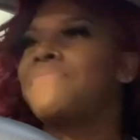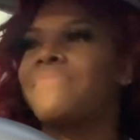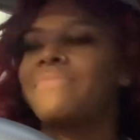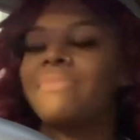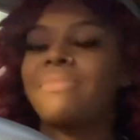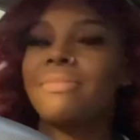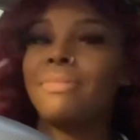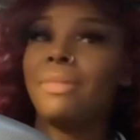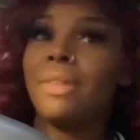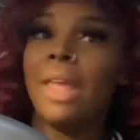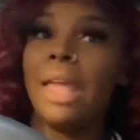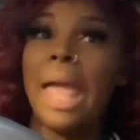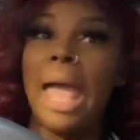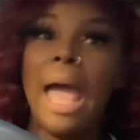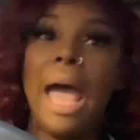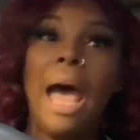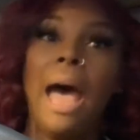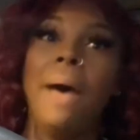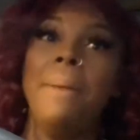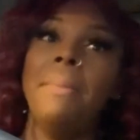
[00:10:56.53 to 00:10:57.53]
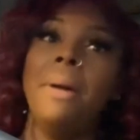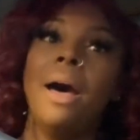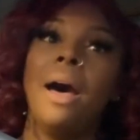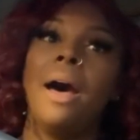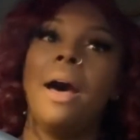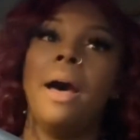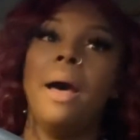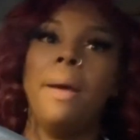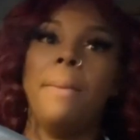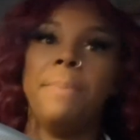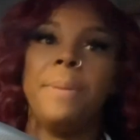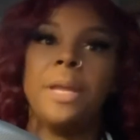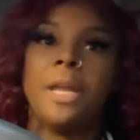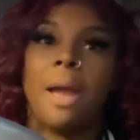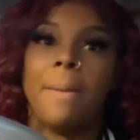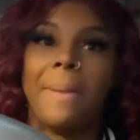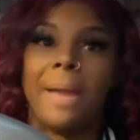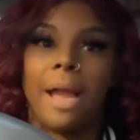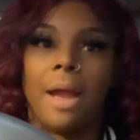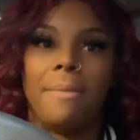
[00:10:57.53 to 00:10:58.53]
Oh man. I'ma um pick
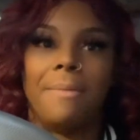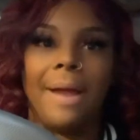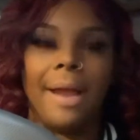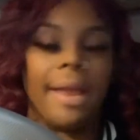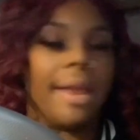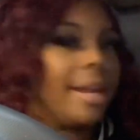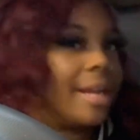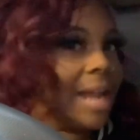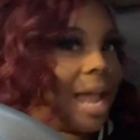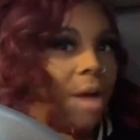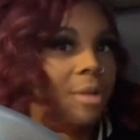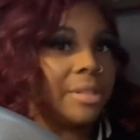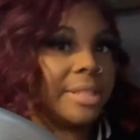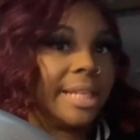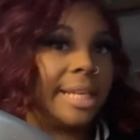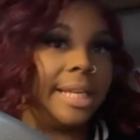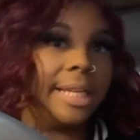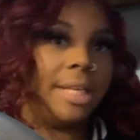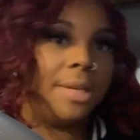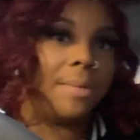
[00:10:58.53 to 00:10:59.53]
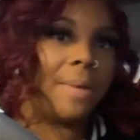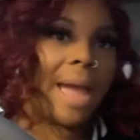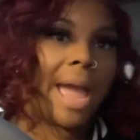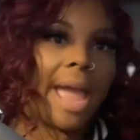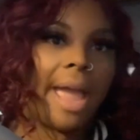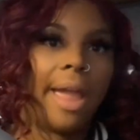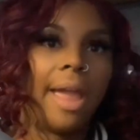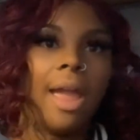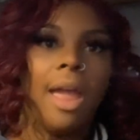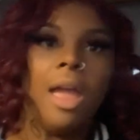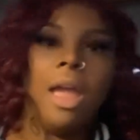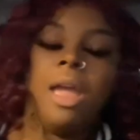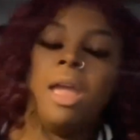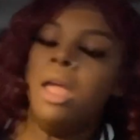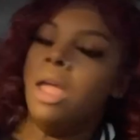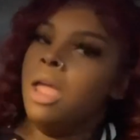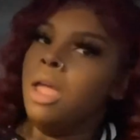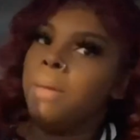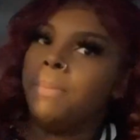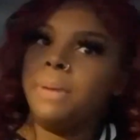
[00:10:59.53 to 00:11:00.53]
y'all back up when I get in the house anyway.
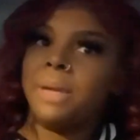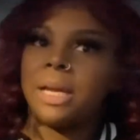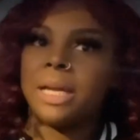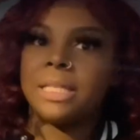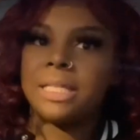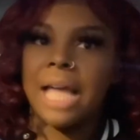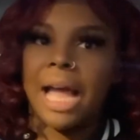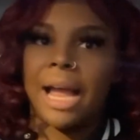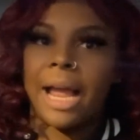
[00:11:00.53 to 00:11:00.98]
Because I